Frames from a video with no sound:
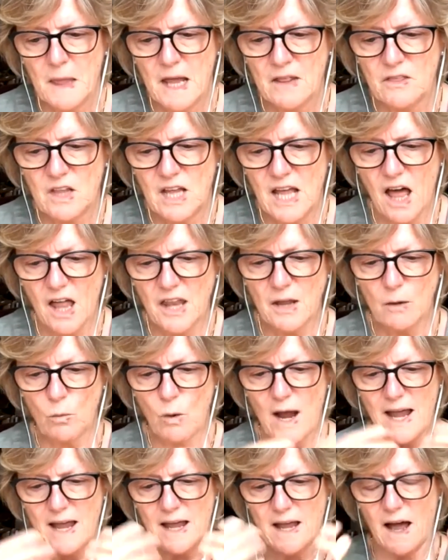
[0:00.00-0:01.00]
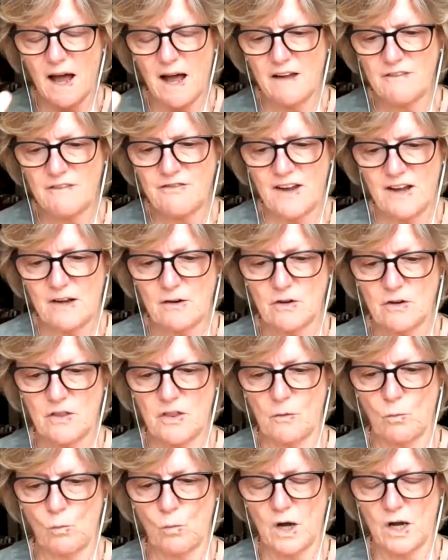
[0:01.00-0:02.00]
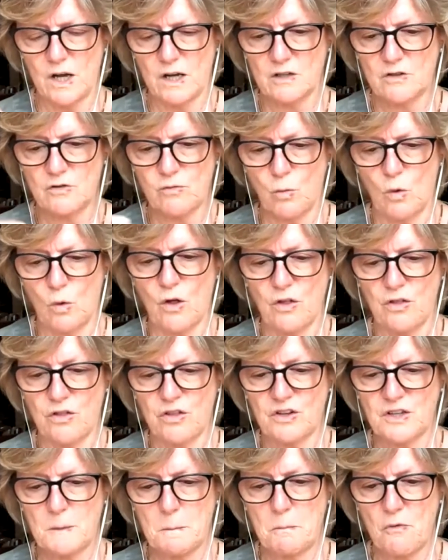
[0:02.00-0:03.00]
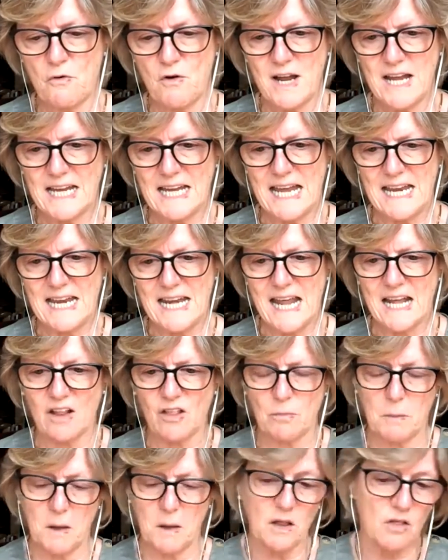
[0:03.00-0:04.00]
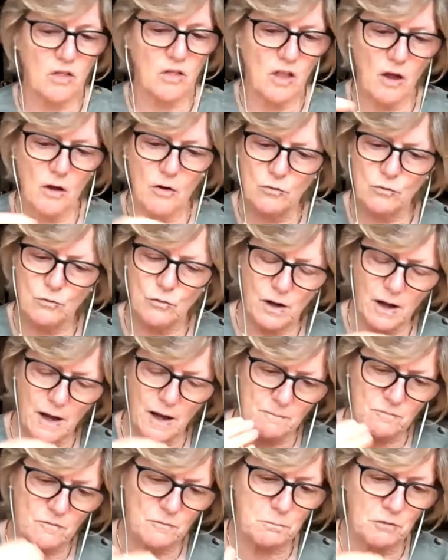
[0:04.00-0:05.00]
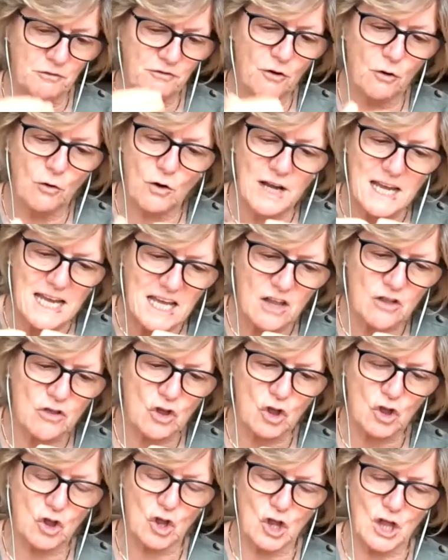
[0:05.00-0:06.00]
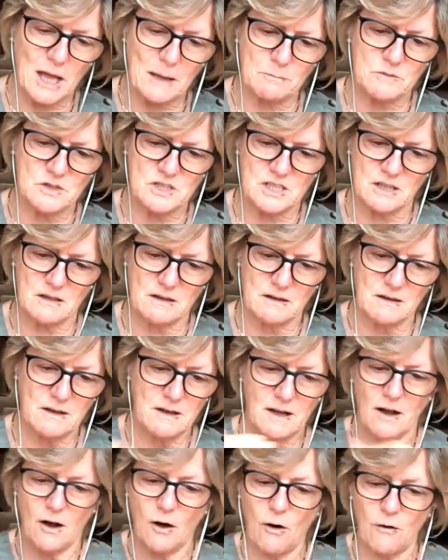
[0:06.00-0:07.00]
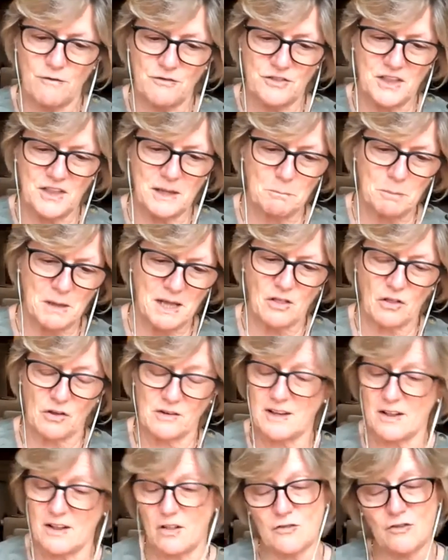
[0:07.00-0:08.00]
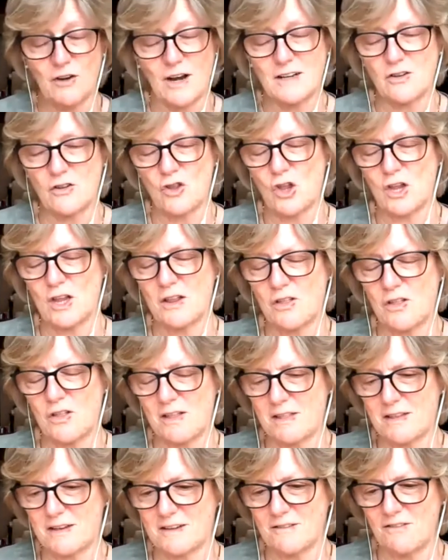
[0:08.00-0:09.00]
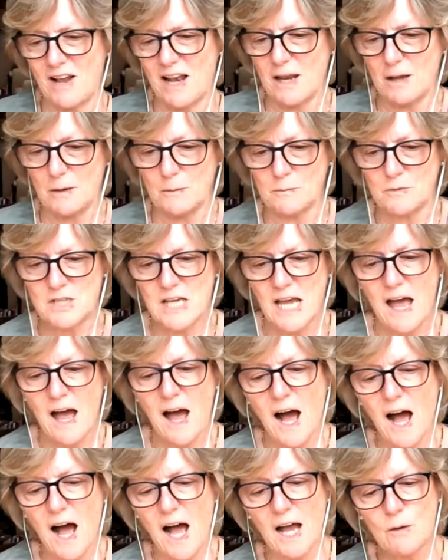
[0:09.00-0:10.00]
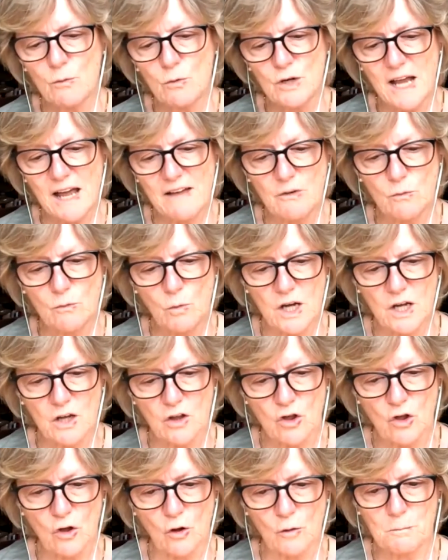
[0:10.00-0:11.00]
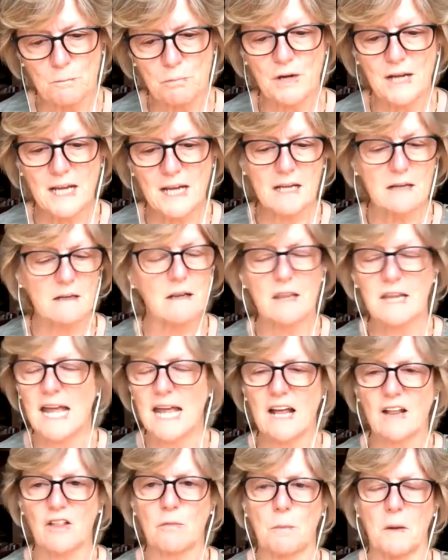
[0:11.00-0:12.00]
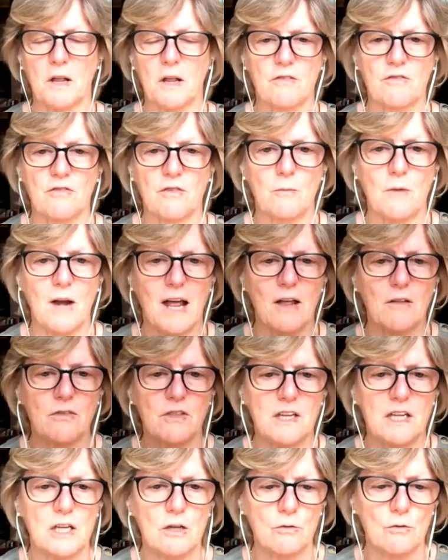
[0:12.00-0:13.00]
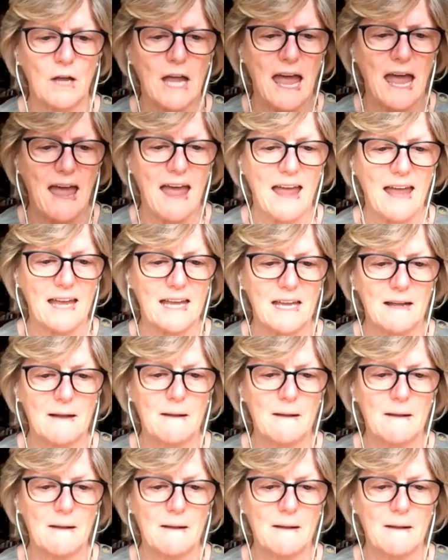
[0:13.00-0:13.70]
The other way I found that worked was to bring in experts. So before each chapter of the obesity strategy as it's developed, I would have a workshop bringing in the experts from around the UK,